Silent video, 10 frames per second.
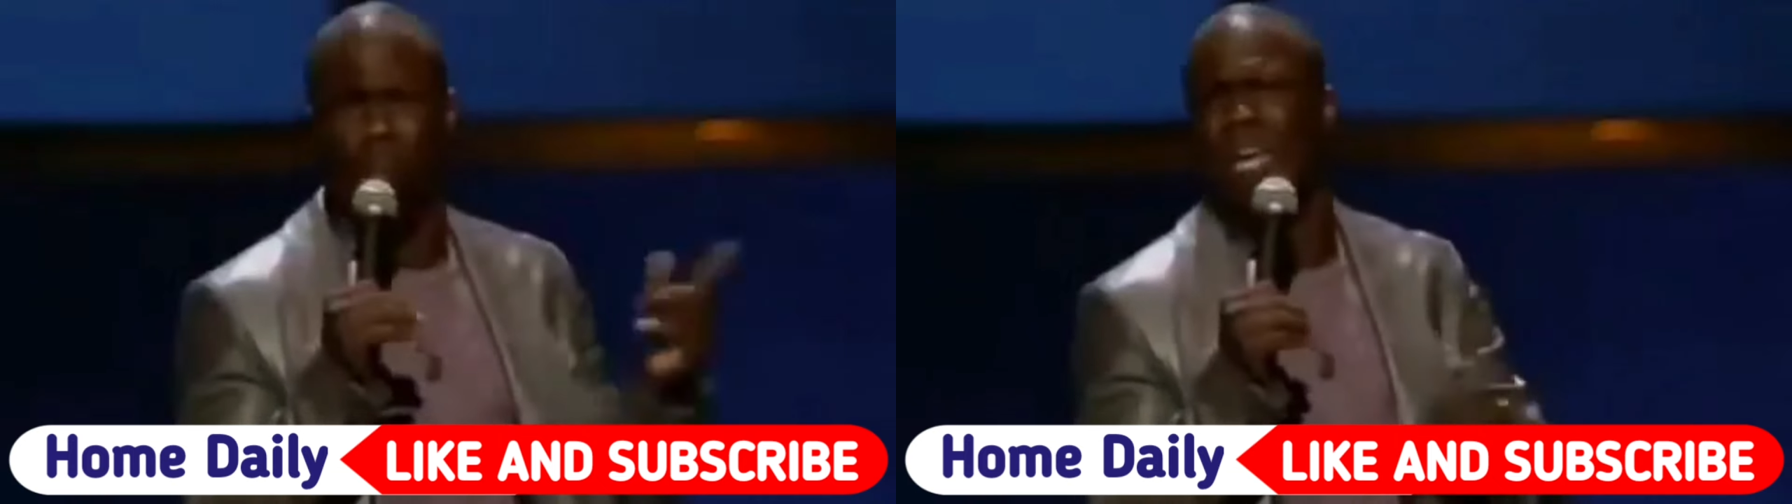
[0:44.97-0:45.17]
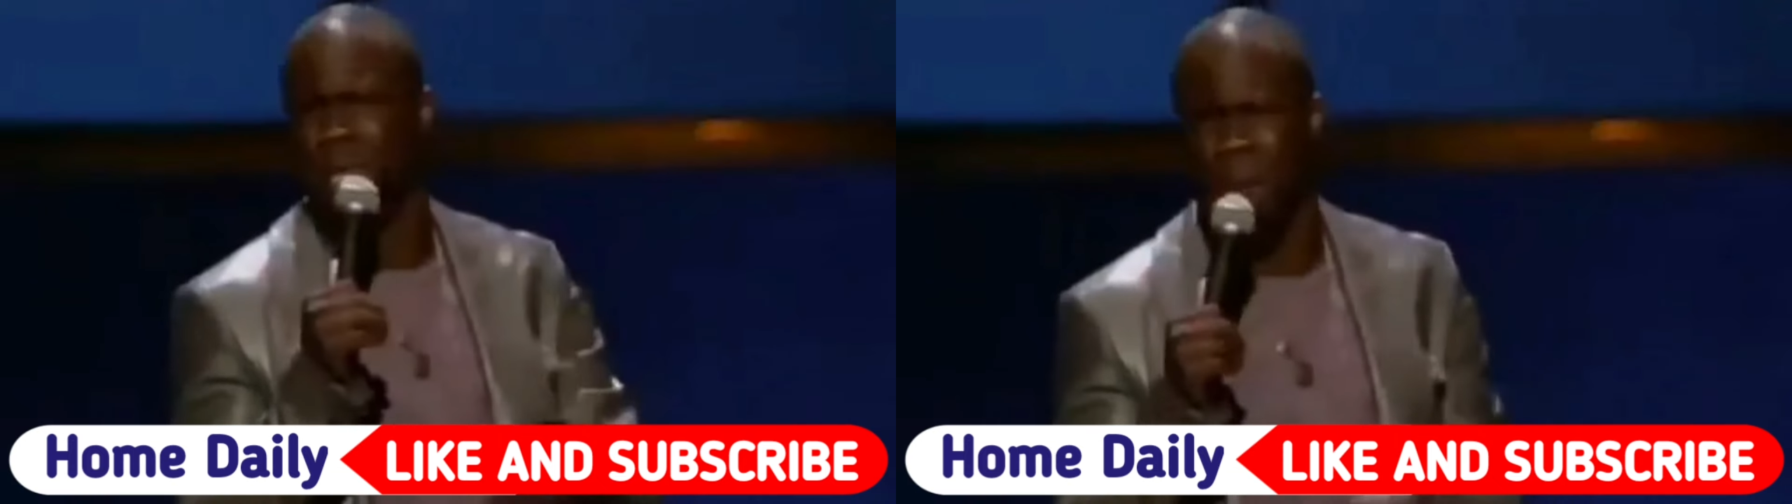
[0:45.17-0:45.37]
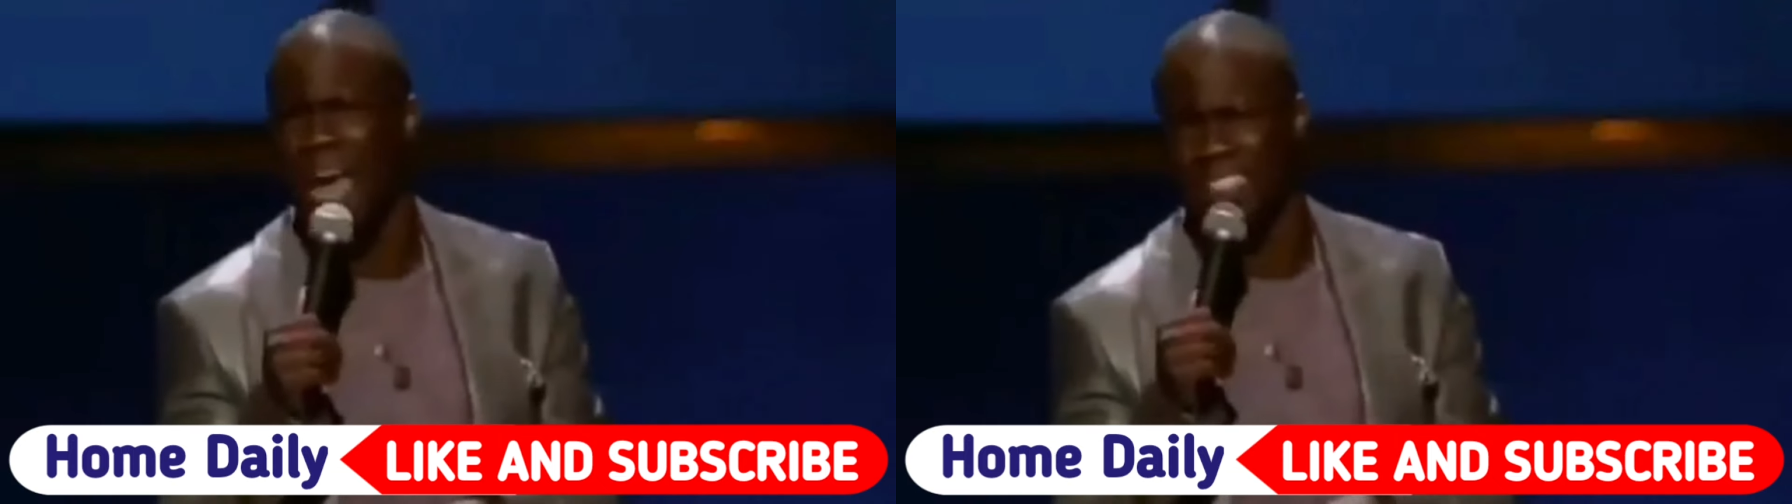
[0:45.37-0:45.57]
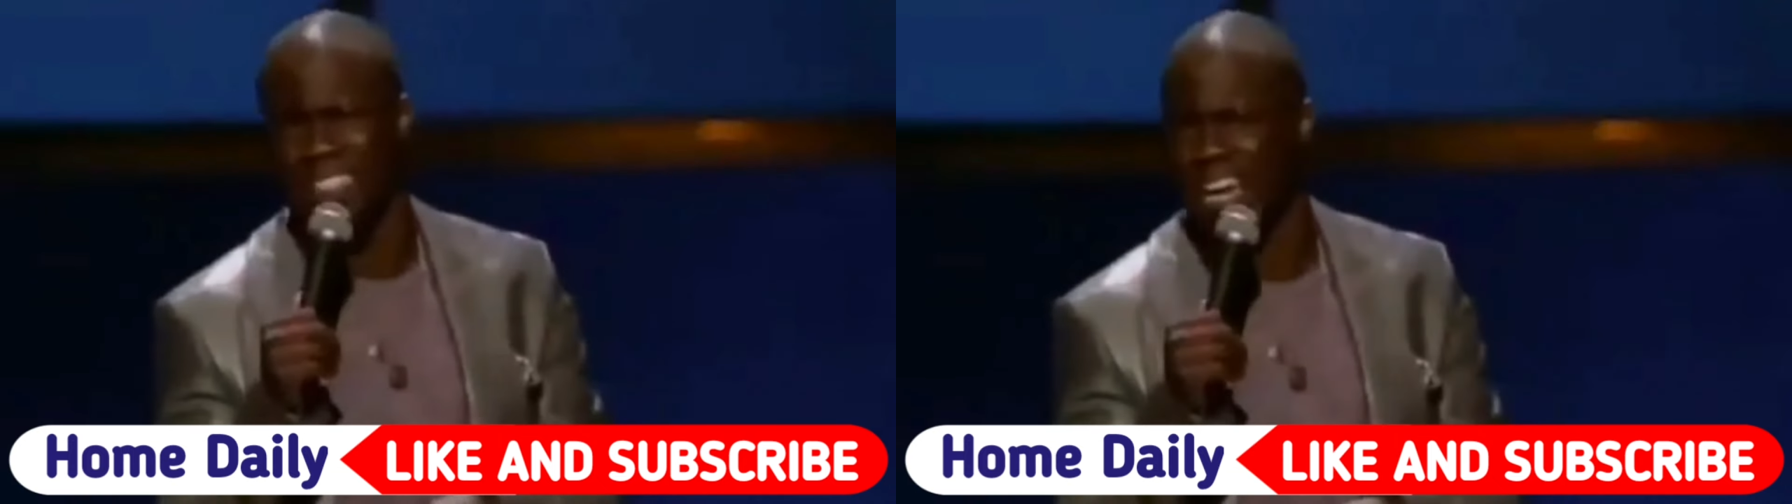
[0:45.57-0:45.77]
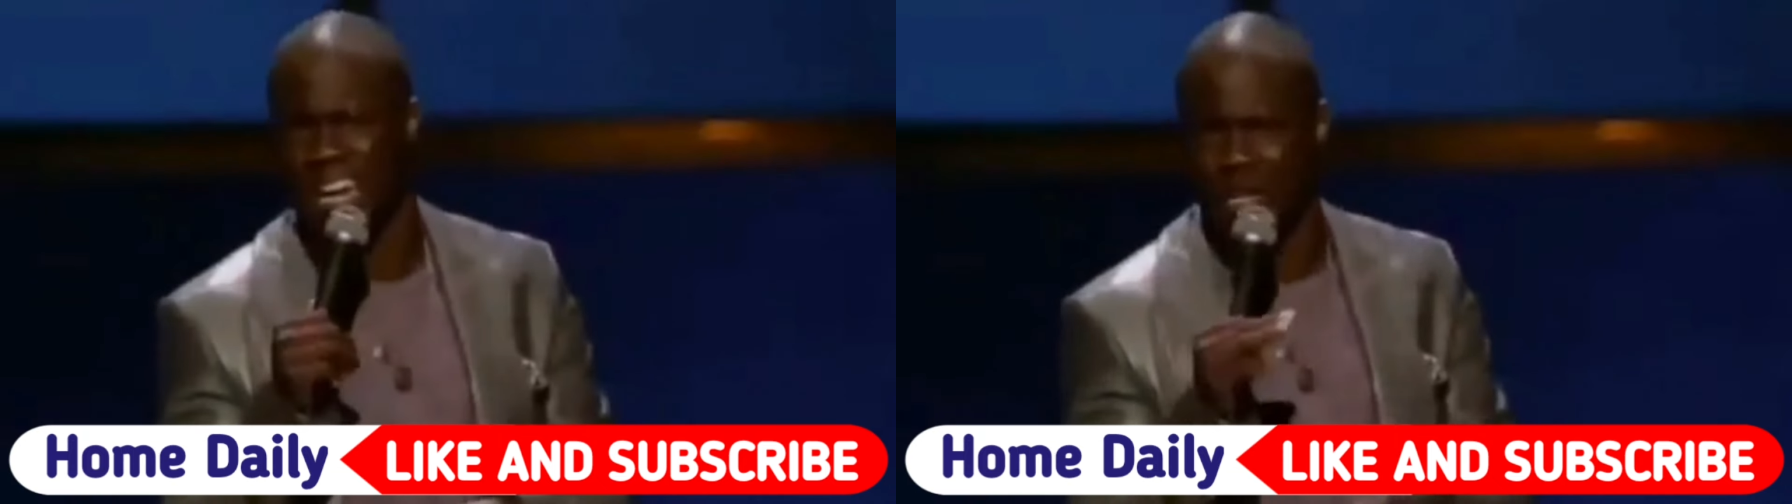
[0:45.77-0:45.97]
You're not gonna speed
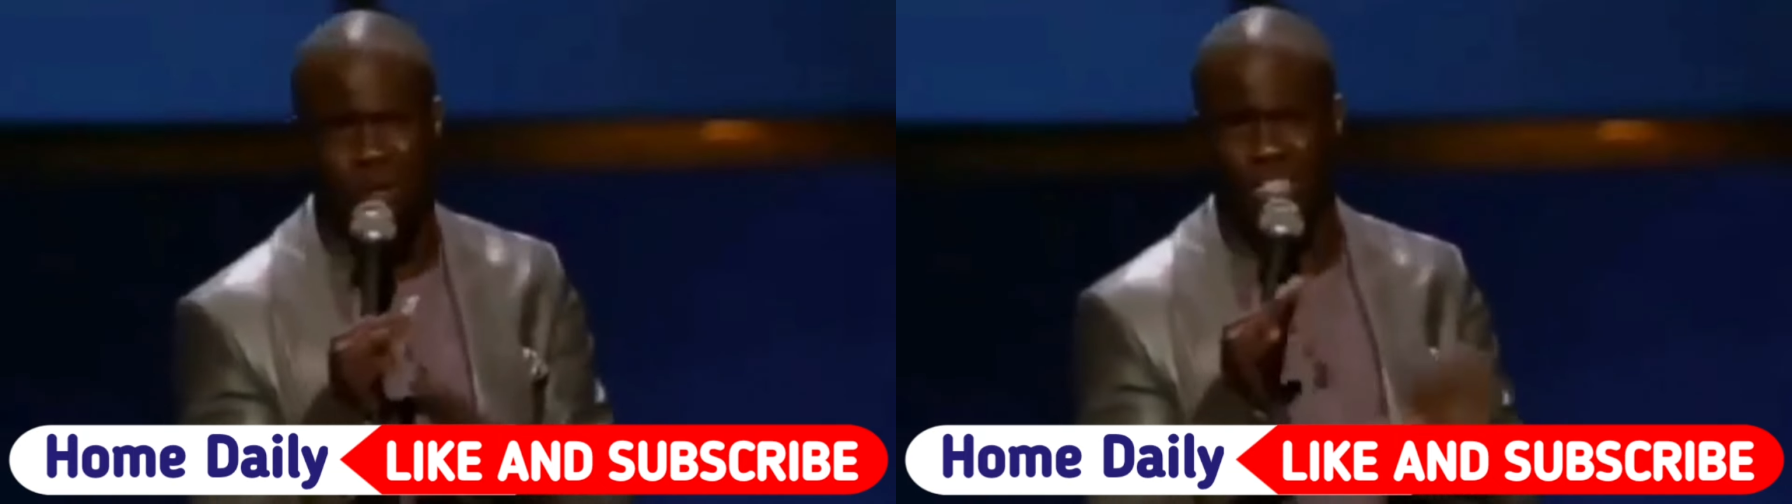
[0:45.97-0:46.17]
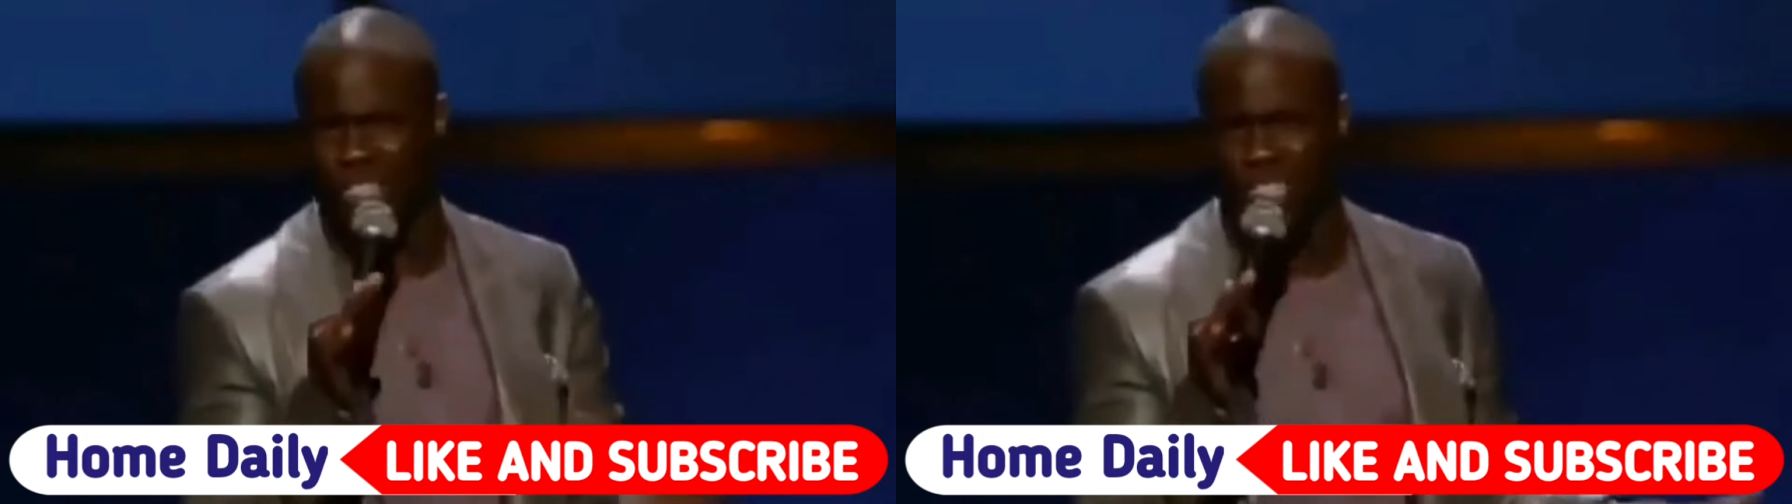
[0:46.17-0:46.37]
past that like